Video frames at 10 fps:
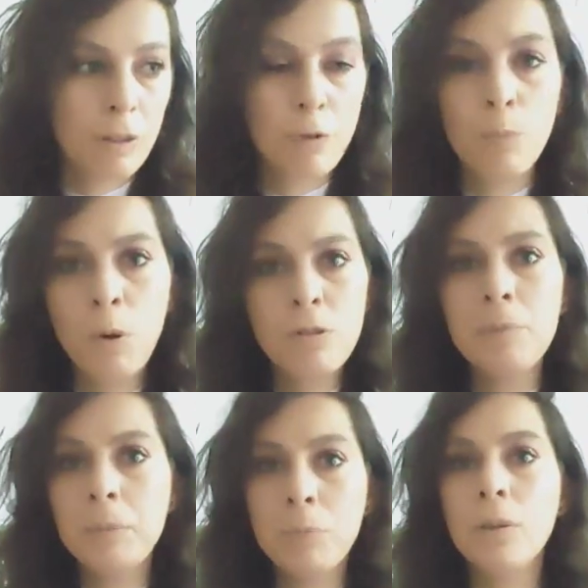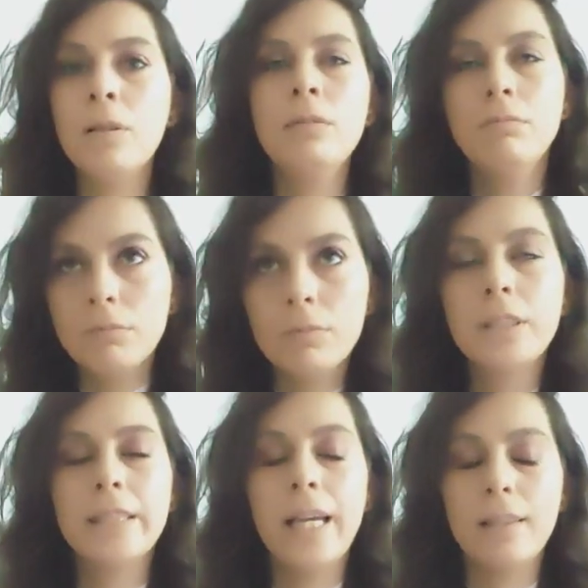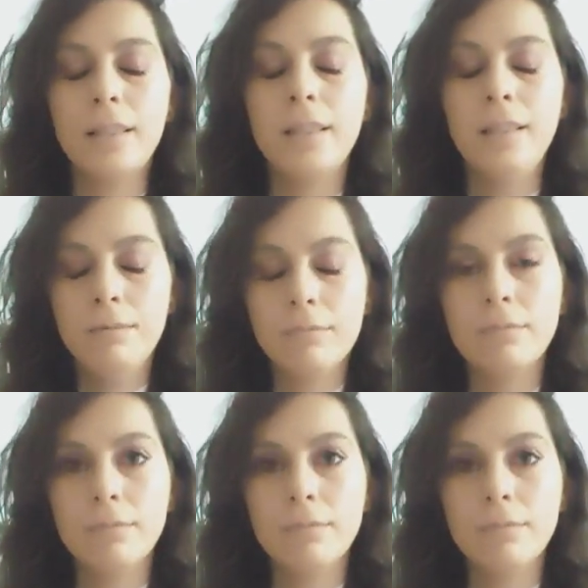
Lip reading: But for most people, sadly,